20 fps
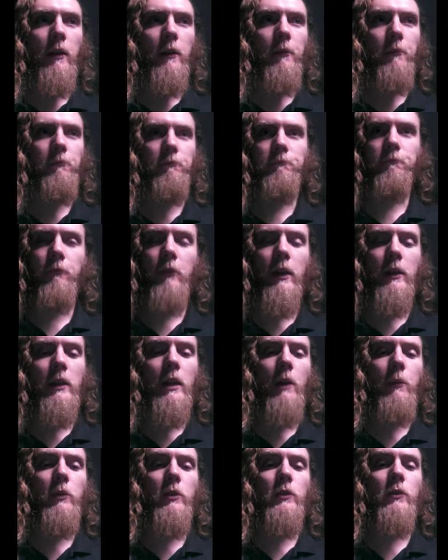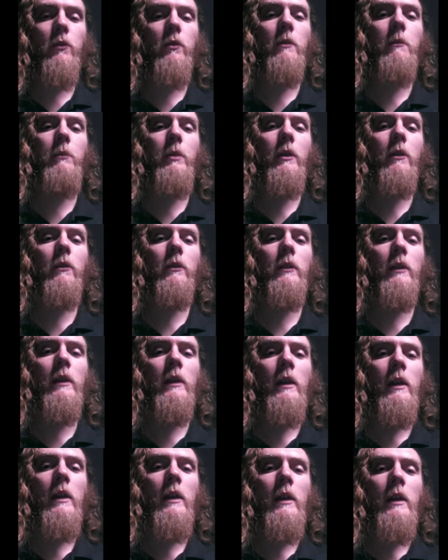Right now we're just going to build
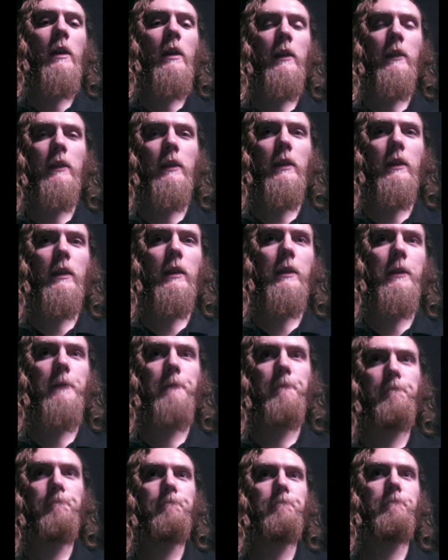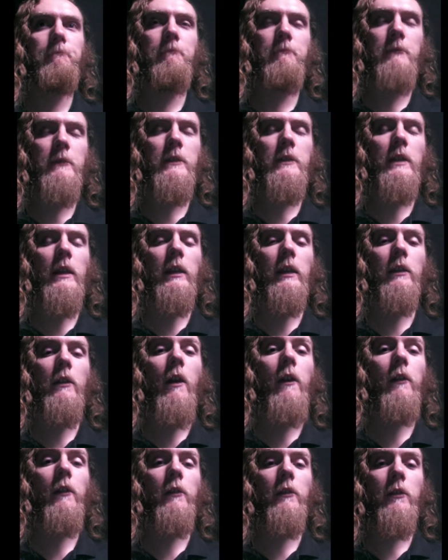the second arc.